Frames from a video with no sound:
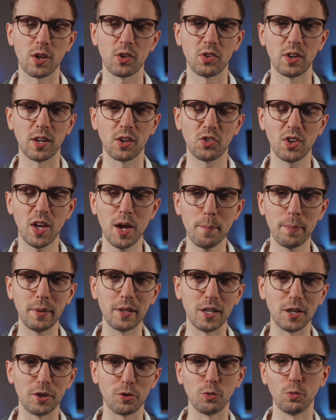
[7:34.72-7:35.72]
as an example
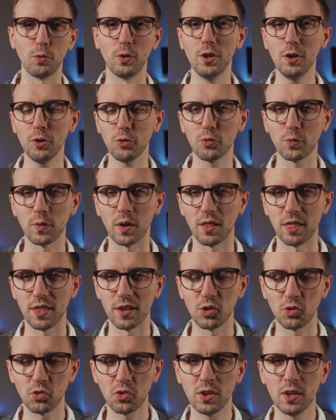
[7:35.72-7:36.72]
here to illustrate
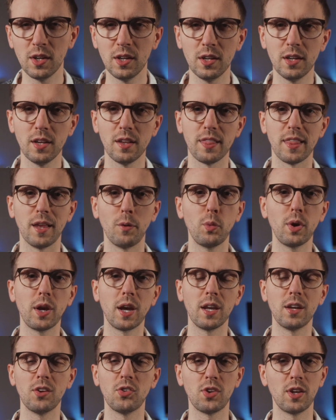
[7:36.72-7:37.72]
this, then we
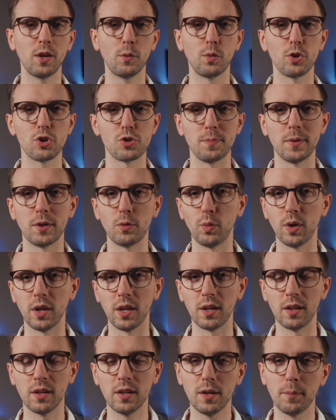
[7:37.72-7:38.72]
can distinguish
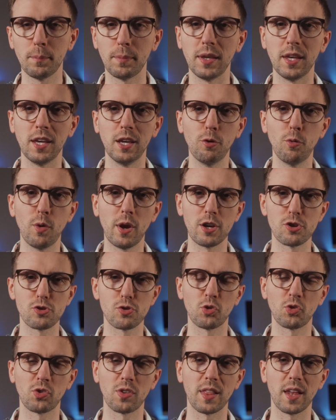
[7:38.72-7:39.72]
between P E
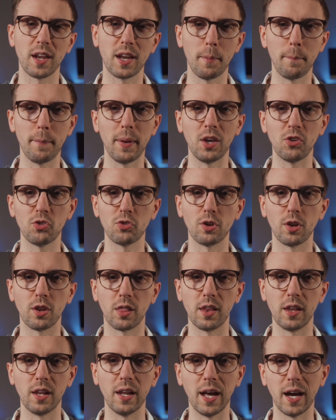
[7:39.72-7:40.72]
ratios that are based on
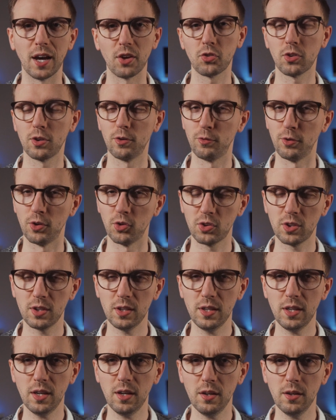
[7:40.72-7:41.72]
the last
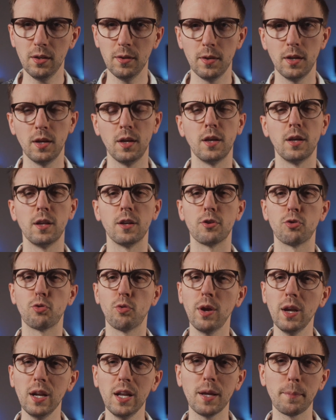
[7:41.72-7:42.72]
fiscal year,
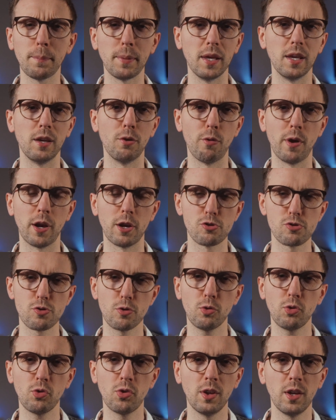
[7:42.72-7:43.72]
trailing P E
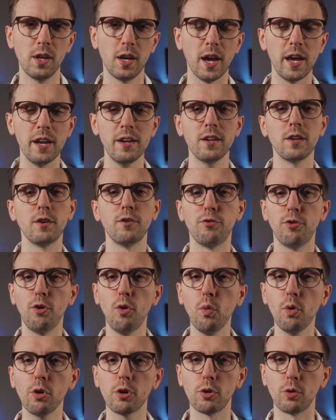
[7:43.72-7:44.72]
ratios, and
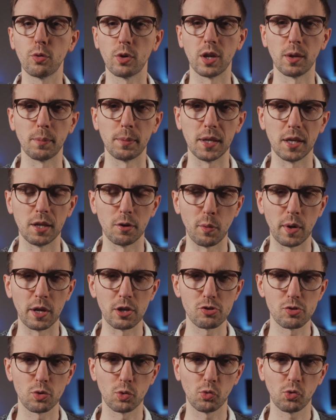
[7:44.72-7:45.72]
forward-looking P E
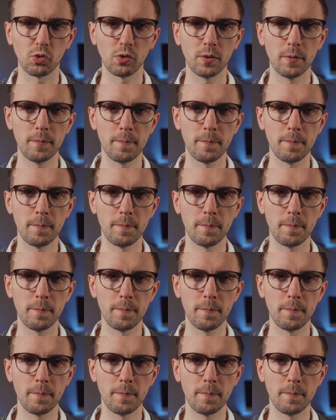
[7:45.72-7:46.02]
ratios.